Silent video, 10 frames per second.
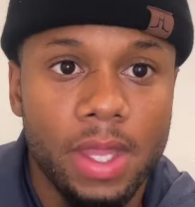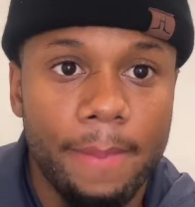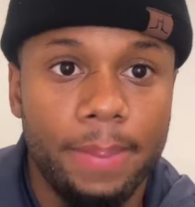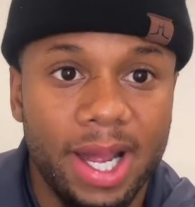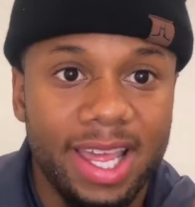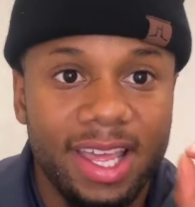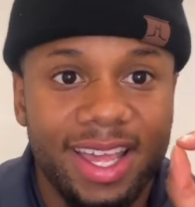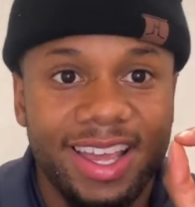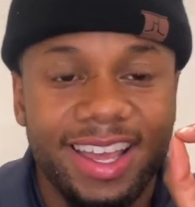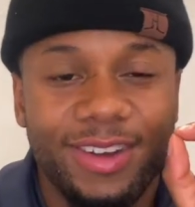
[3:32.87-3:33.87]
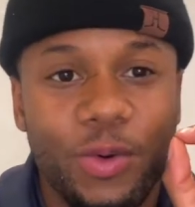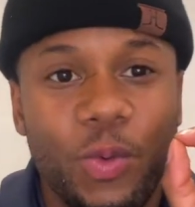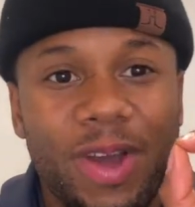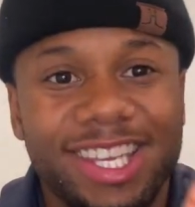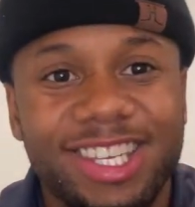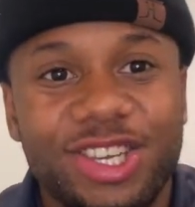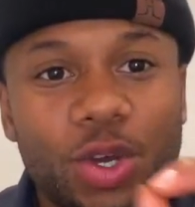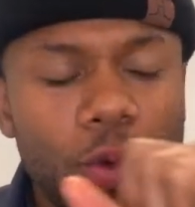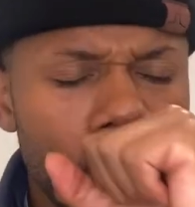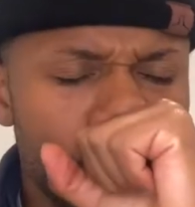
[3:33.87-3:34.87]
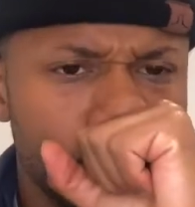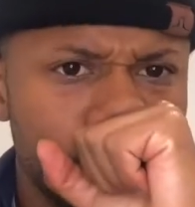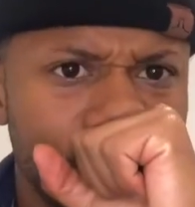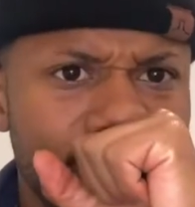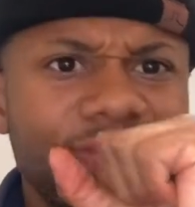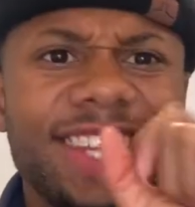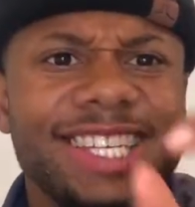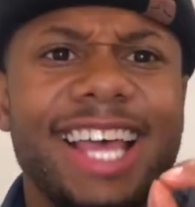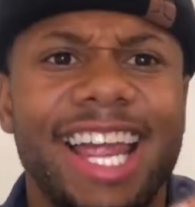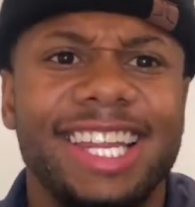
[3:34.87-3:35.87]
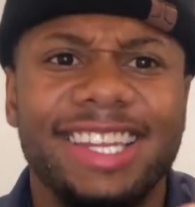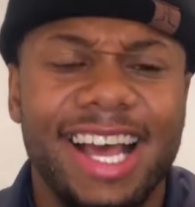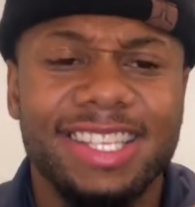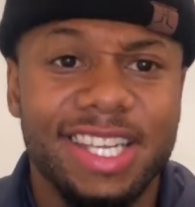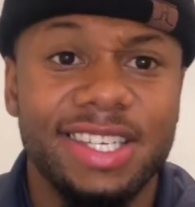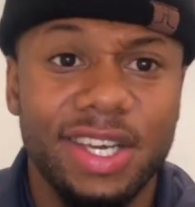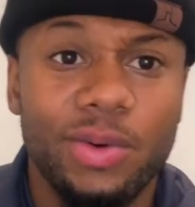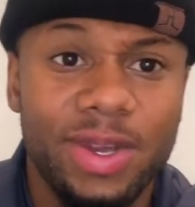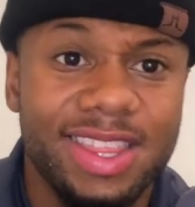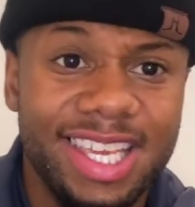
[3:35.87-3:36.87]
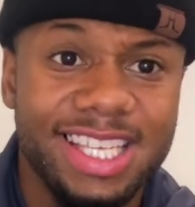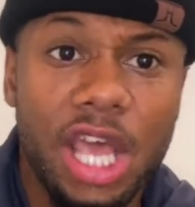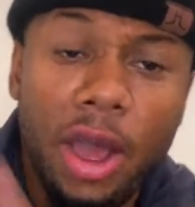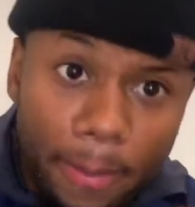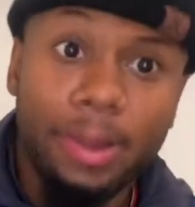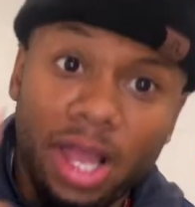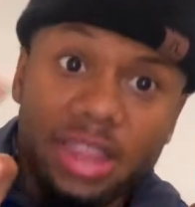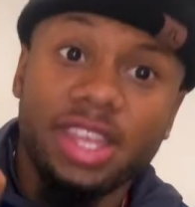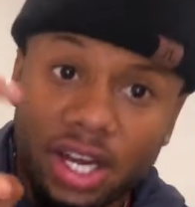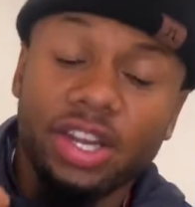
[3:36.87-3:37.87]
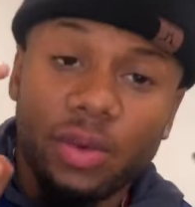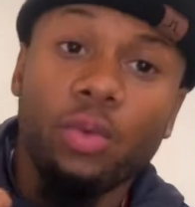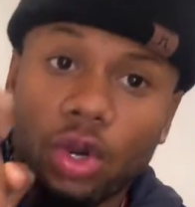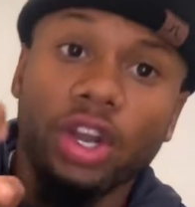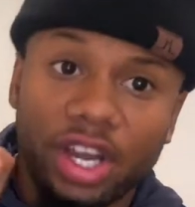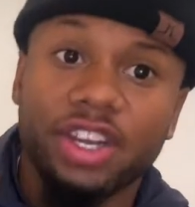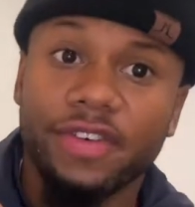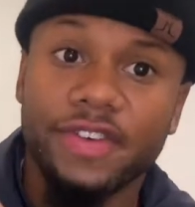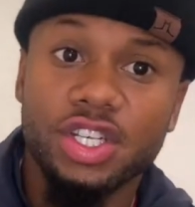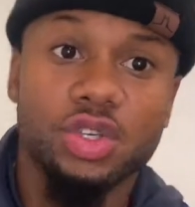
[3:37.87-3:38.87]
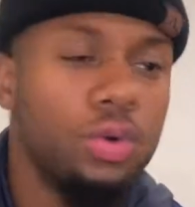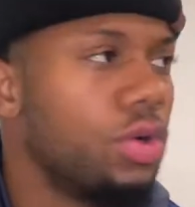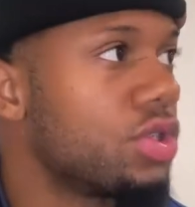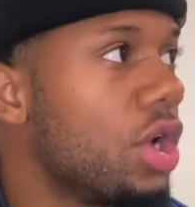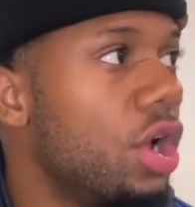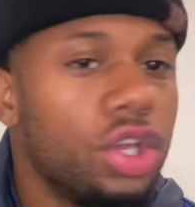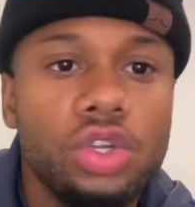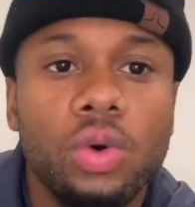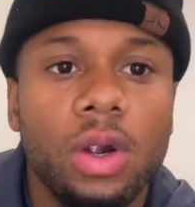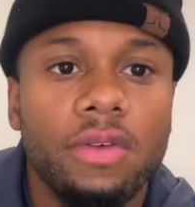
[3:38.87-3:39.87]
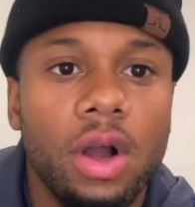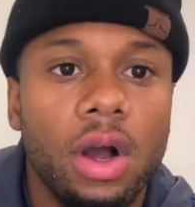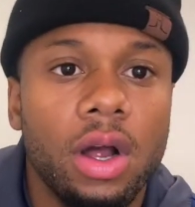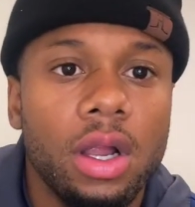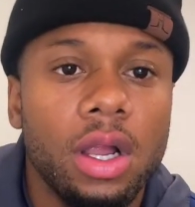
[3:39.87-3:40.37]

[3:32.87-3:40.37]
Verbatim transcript: But when you decided not to deal with these blood thicker than water individuals, you were wrong.